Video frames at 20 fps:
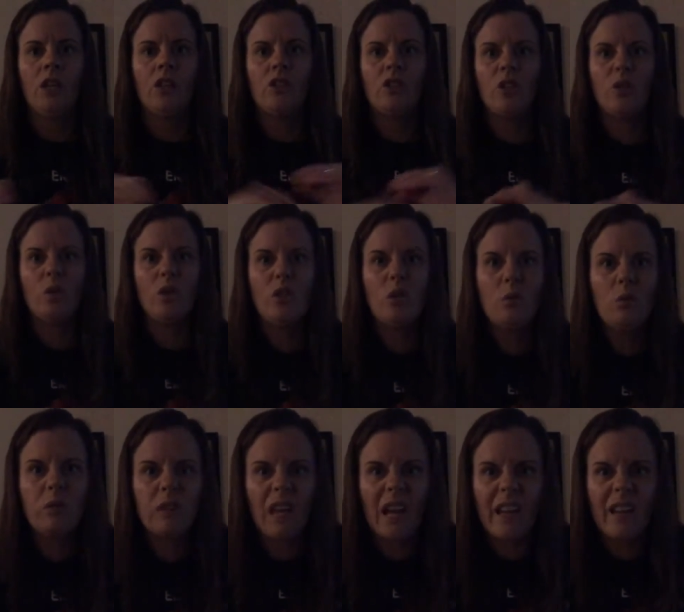Do you
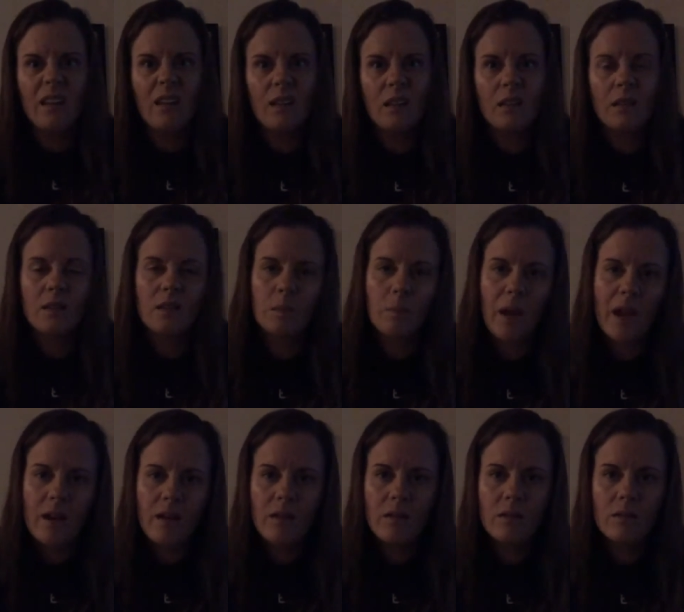like
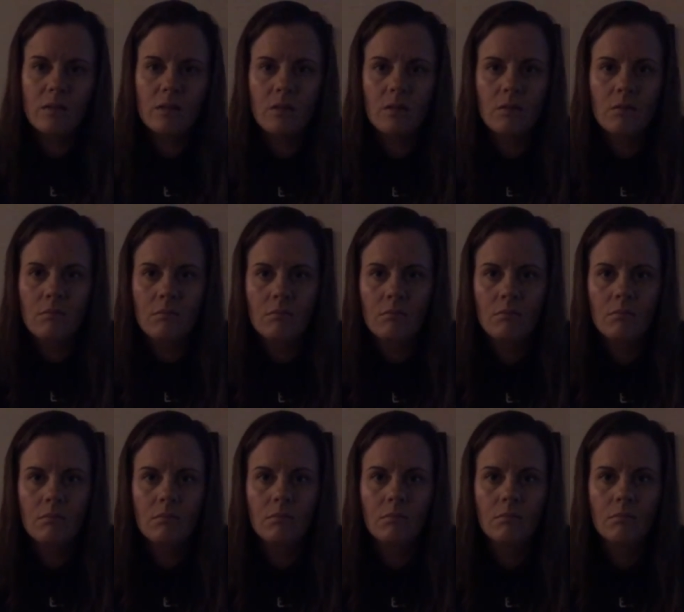spiders?
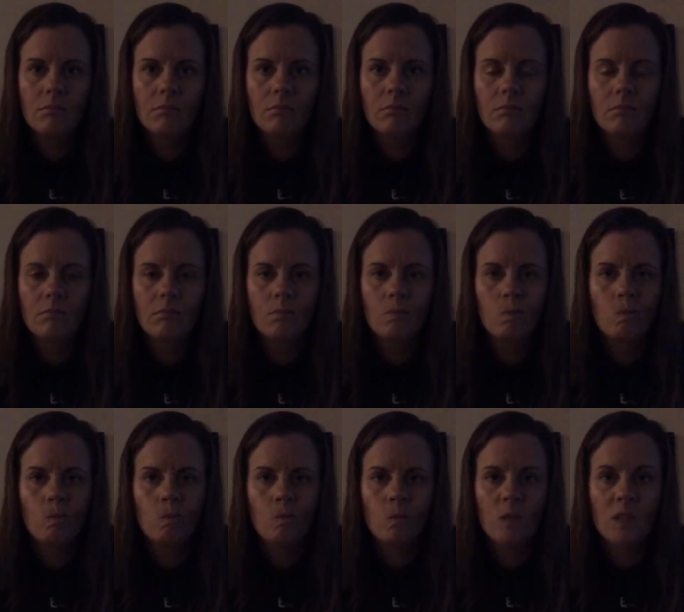
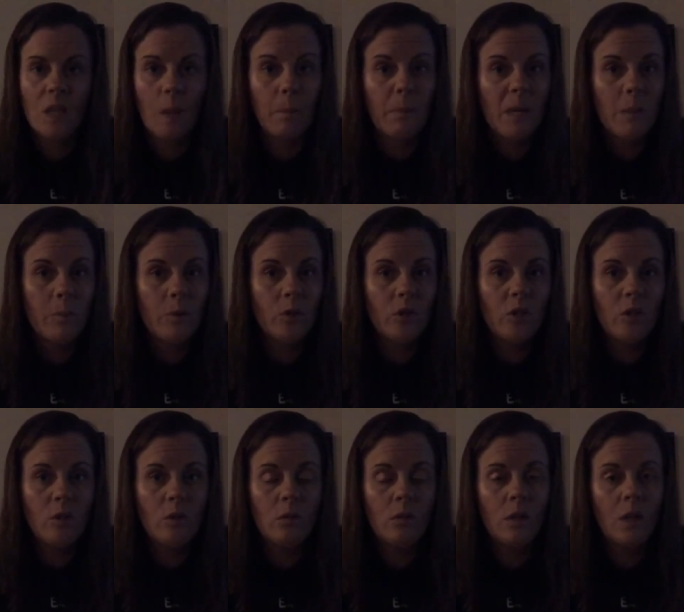Some people
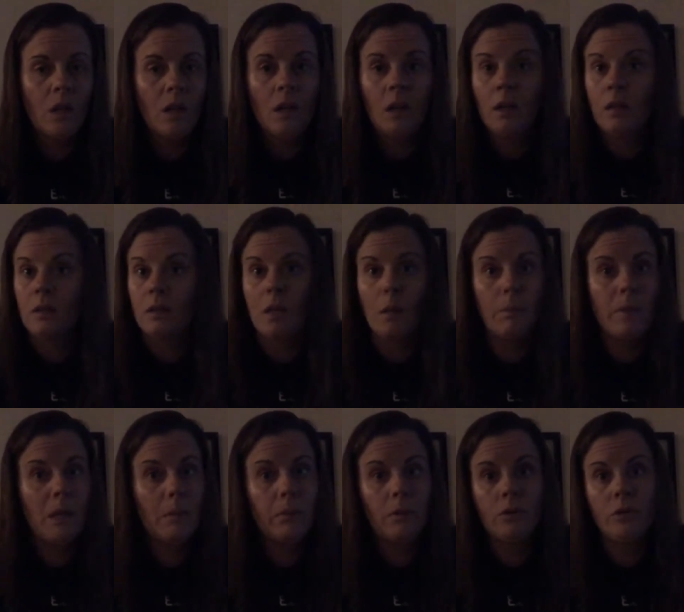do, some
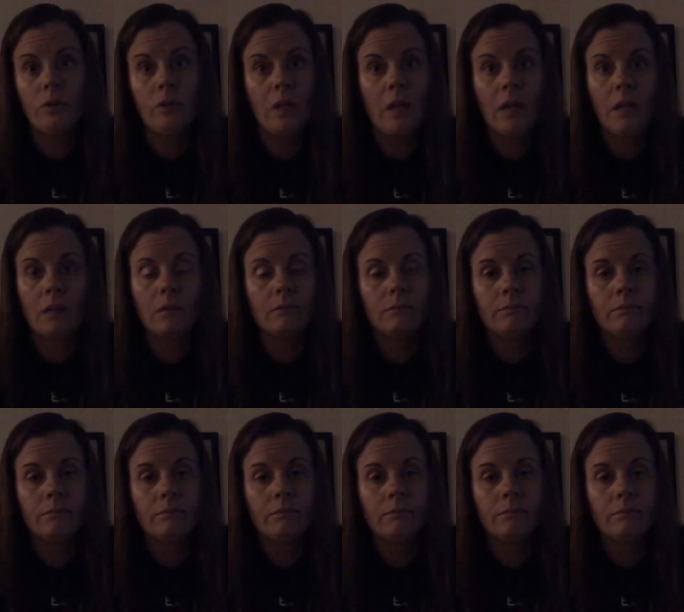people do not.